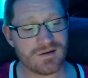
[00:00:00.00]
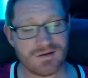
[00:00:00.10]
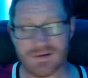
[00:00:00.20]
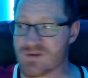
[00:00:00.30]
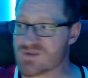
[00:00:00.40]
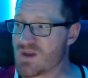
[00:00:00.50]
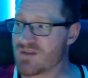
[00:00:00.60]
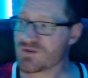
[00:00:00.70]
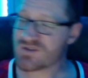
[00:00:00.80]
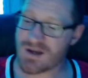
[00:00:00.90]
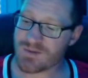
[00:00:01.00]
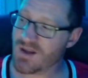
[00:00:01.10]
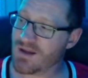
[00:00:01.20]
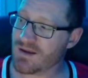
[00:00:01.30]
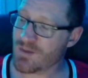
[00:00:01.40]
That was my first time
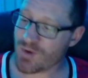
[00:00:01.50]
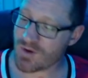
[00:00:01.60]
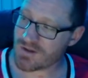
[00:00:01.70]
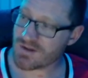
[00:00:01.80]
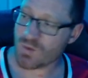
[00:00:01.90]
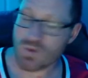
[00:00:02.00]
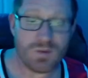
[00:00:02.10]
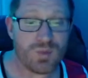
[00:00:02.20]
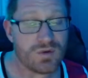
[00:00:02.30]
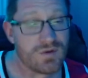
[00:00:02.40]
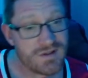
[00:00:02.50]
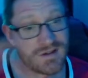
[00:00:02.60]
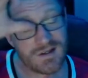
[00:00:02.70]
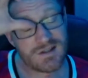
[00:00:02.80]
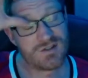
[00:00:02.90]
taking apart a Whirlpool,
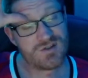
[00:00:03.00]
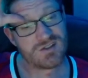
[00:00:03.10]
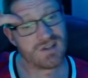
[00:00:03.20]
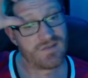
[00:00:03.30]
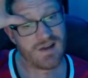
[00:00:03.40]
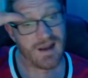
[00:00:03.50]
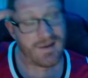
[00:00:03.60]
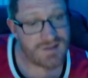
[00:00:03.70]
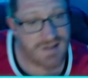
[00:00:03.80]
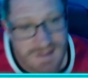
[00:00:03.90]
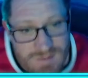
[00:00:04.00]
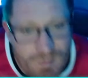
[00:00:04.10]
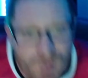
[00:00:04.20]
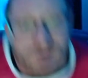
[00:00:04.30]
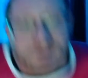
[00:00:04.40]
and usually if I have to take
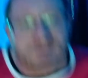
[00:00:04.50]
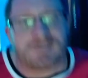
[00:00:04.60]
something apart that